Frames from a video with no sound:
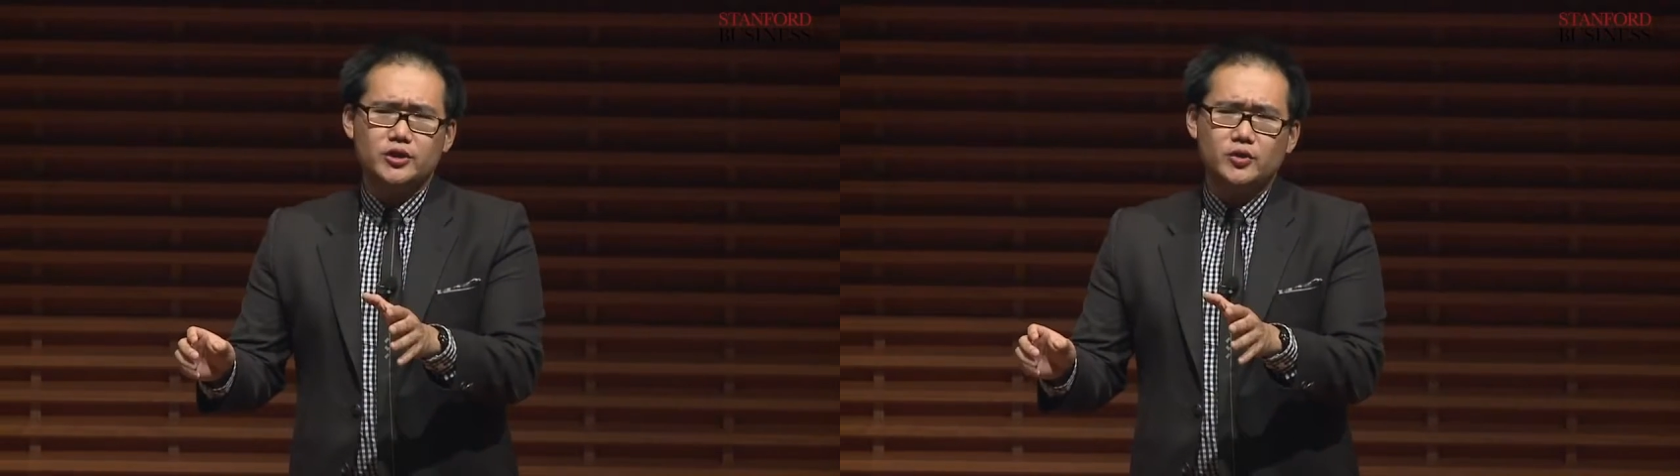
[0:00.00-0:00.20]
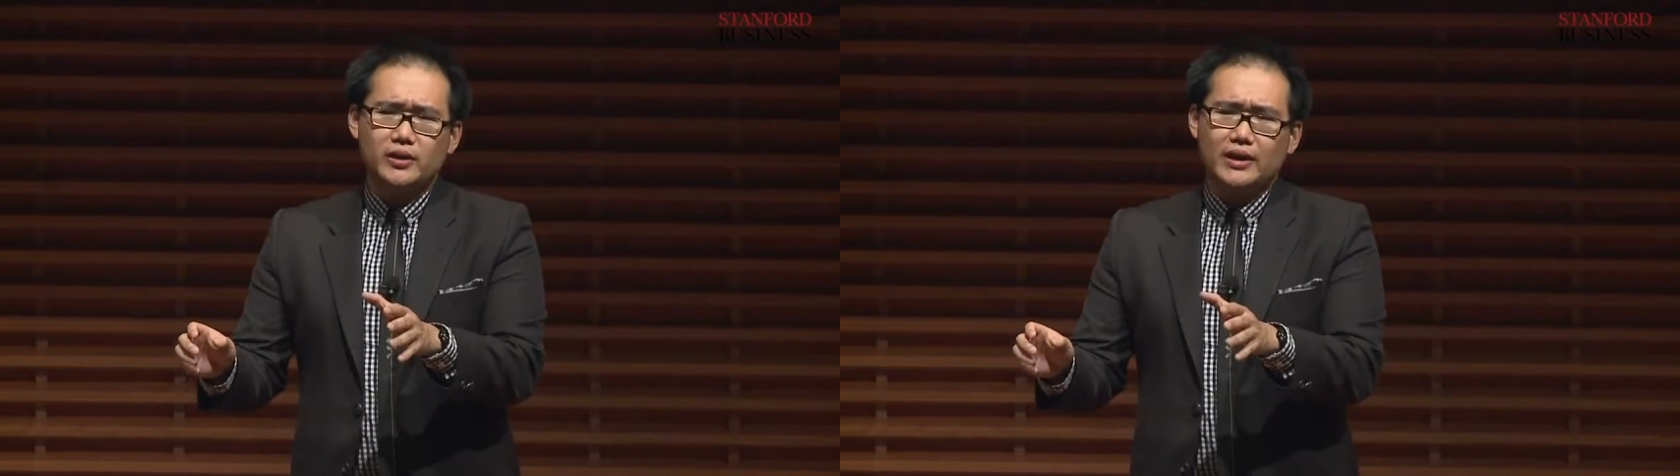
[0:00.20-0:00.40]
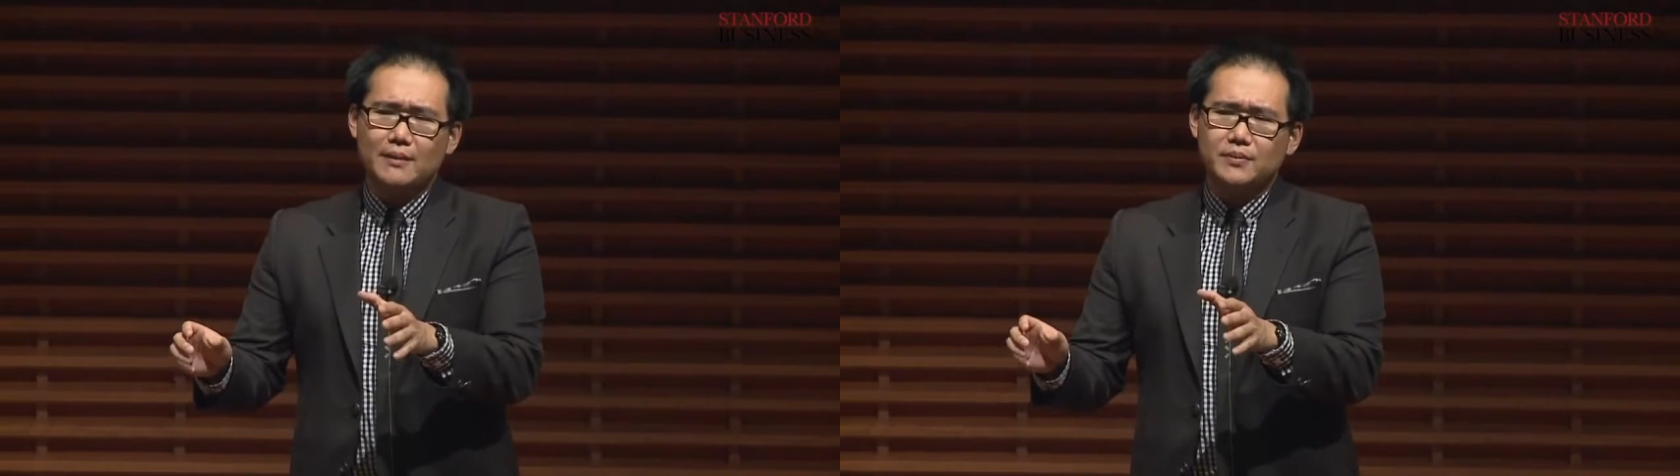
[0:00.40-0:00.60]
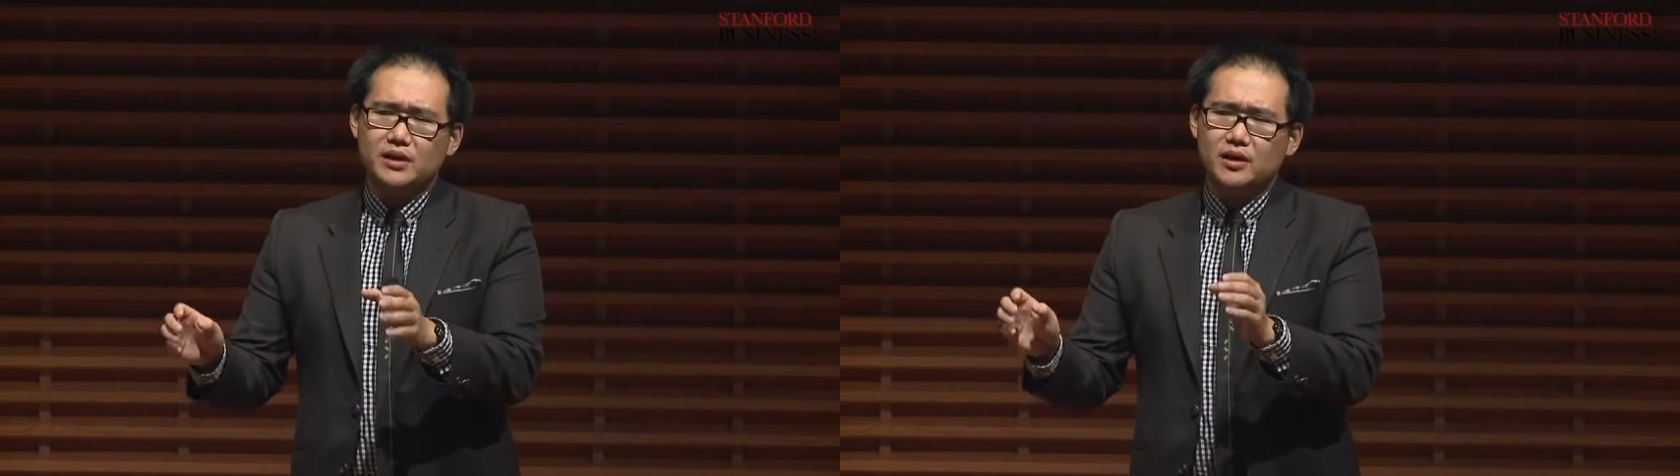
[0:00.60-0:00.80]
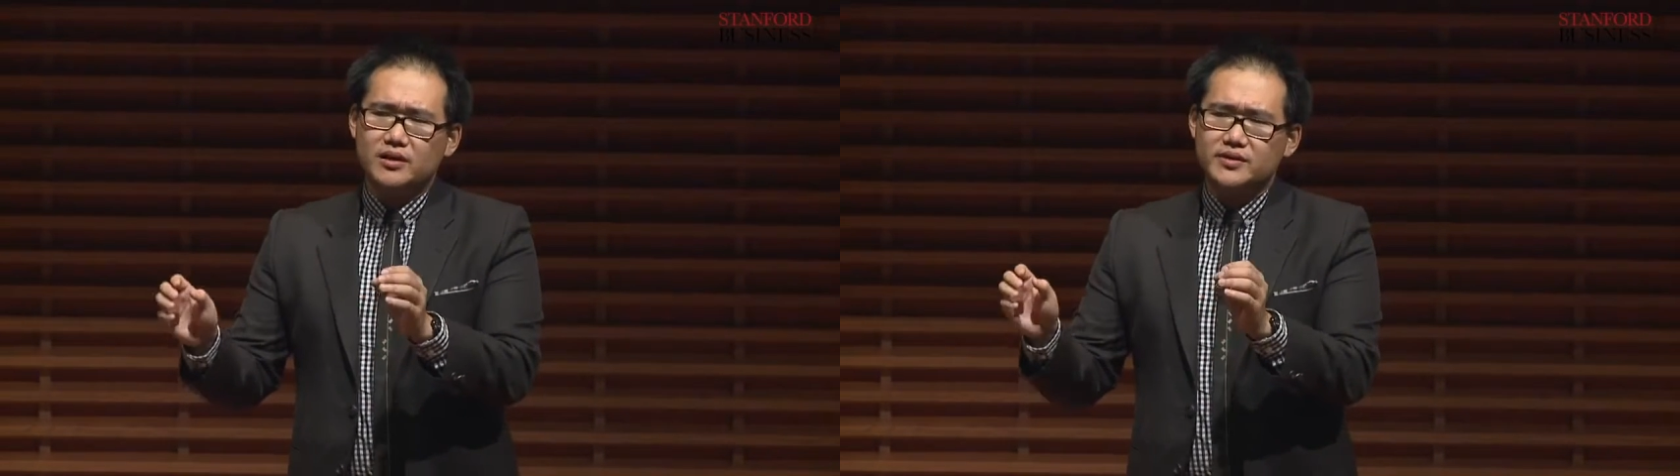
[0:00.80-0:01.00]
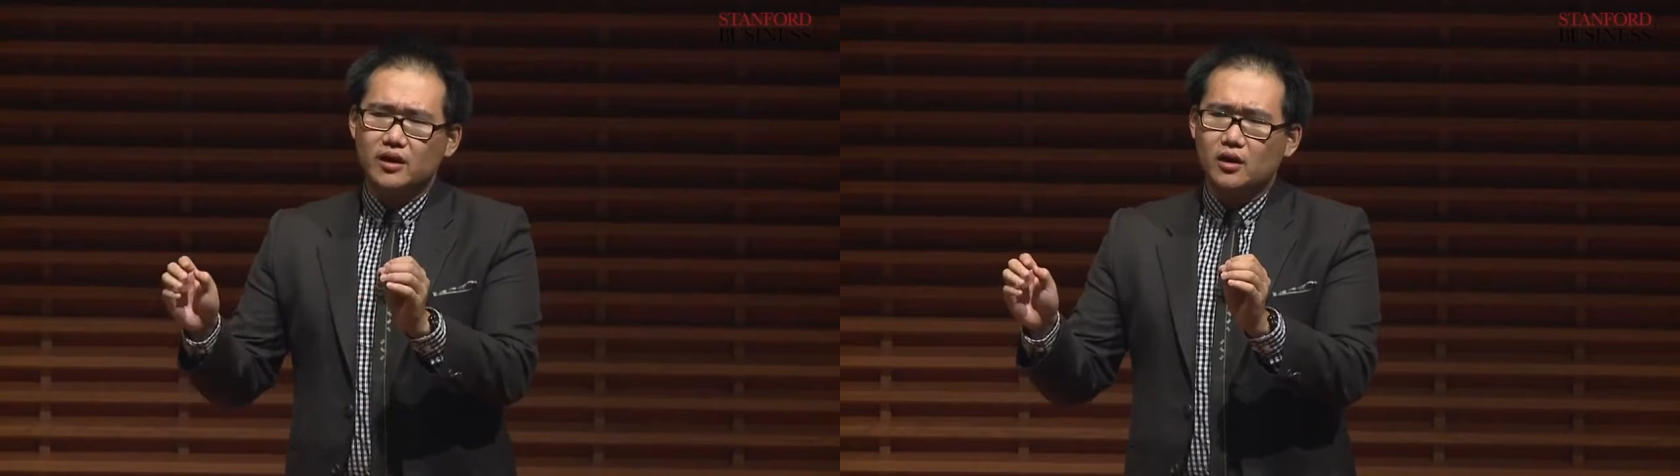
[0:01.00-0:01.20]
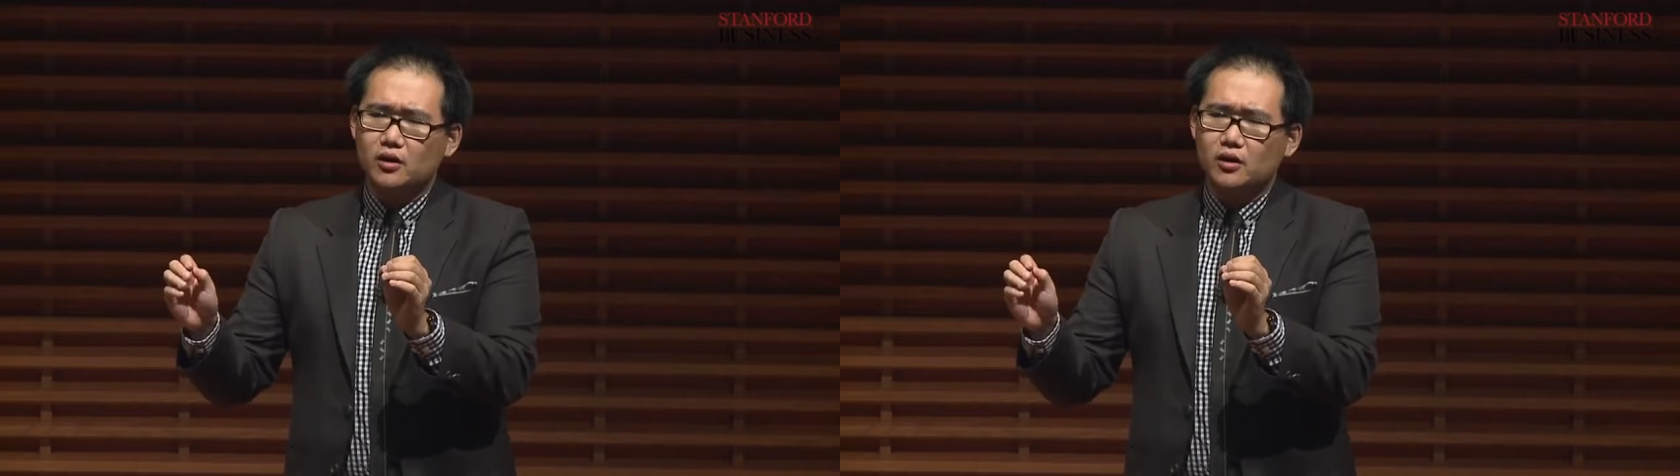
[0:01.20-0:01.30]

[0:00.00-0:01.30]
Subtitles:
you doing that because